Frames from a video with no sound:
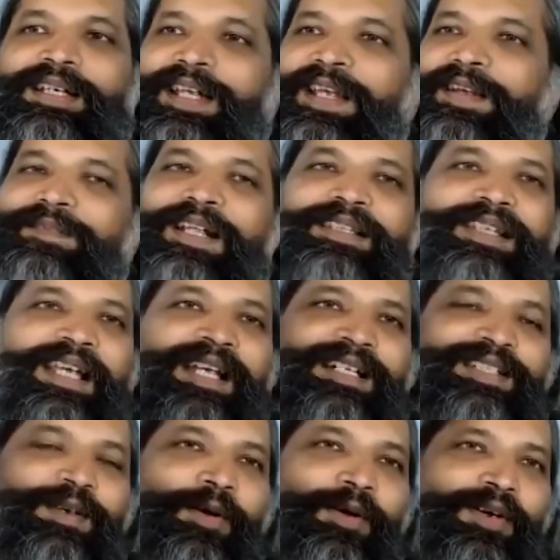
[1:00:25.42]
If nothing
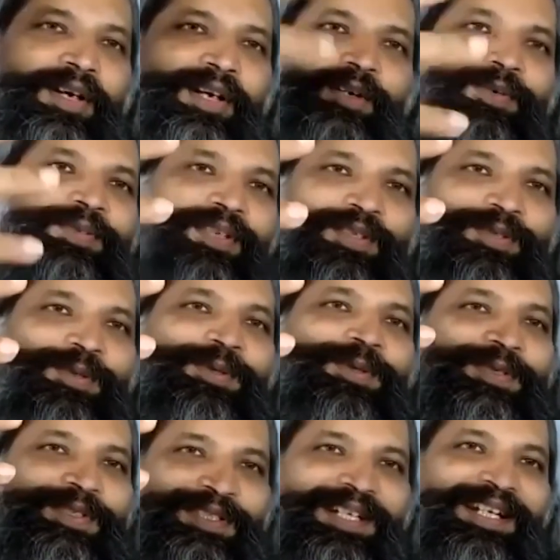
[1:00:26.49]
else, all reduces to
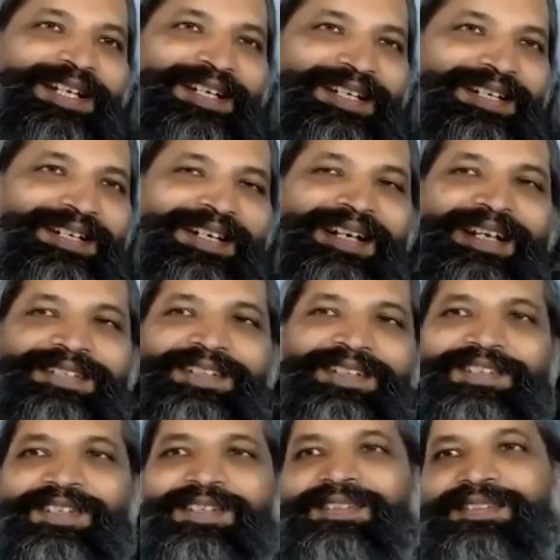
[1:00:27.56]
those three
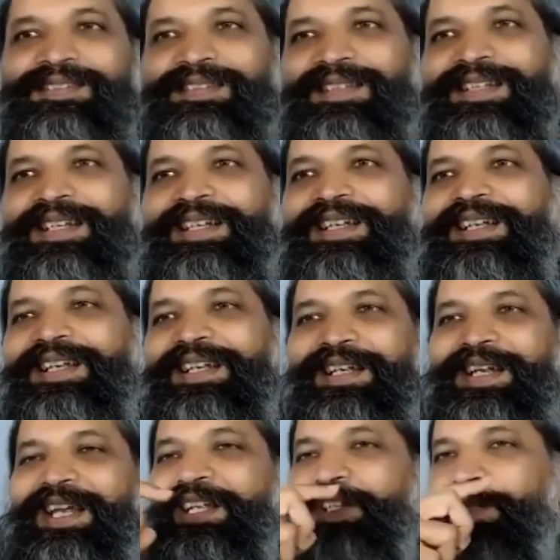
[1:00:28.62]
realizations,
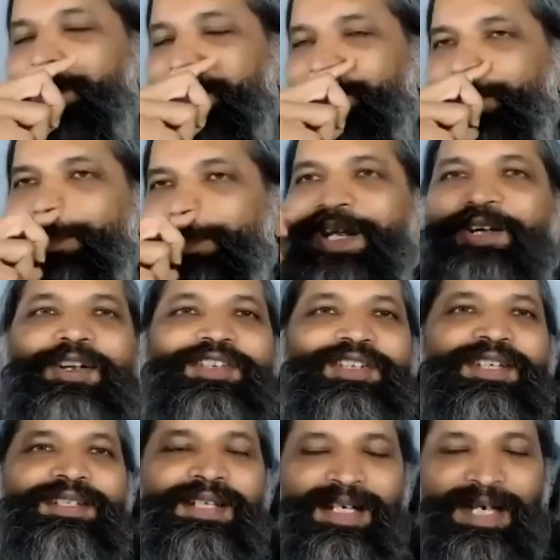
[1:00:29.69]
into which you may
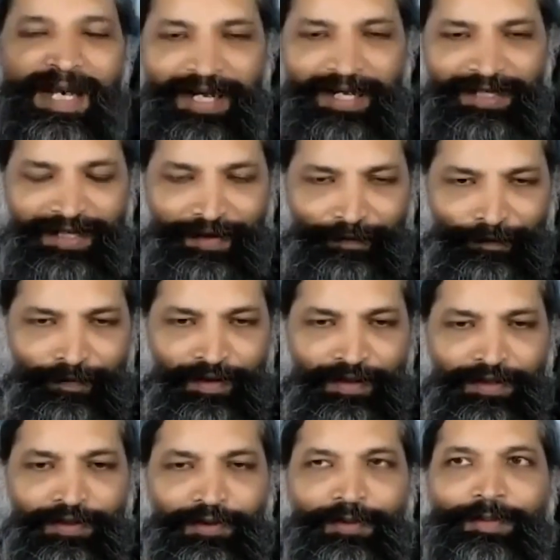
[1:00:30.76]
consciously add the
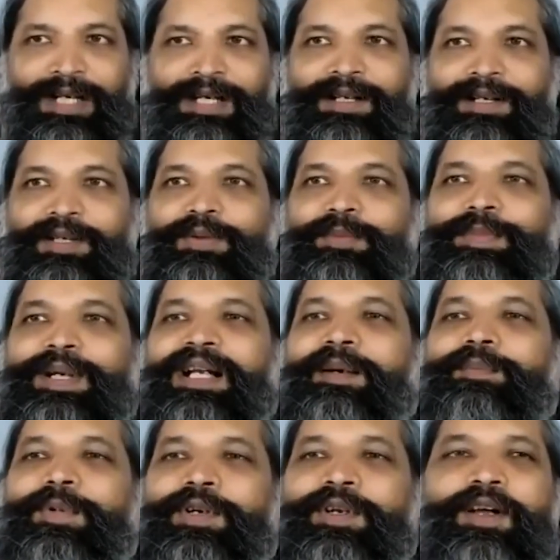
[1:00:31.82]
effort to
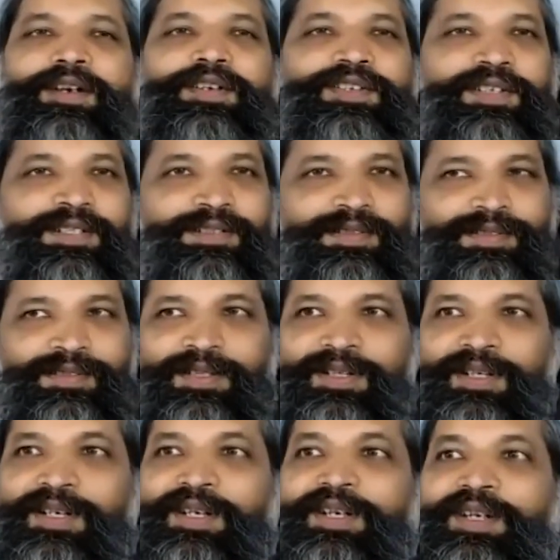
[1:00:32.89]
become more conscious,
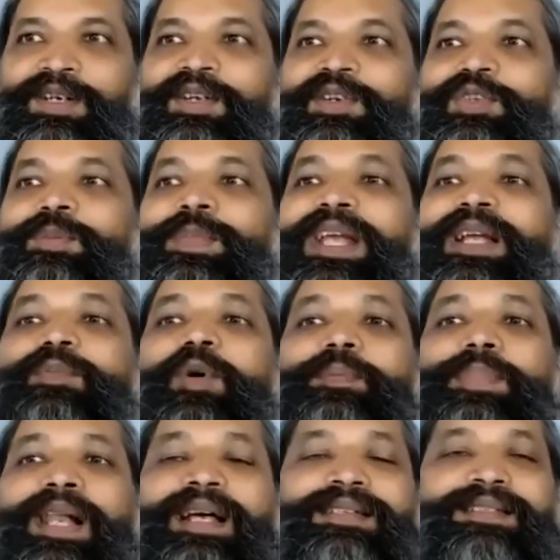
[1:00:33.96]
to make more
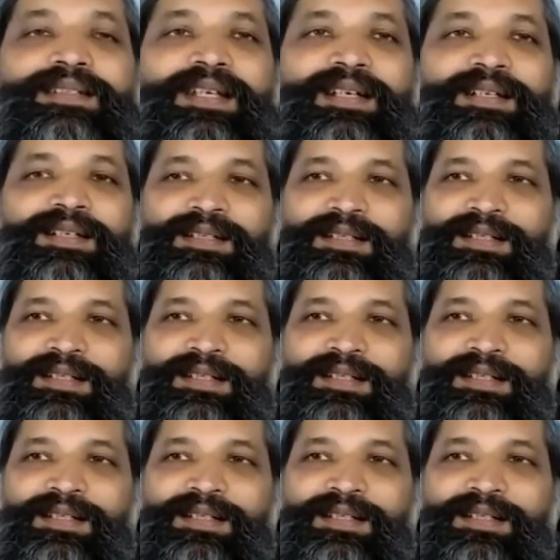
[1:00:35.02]
plastic.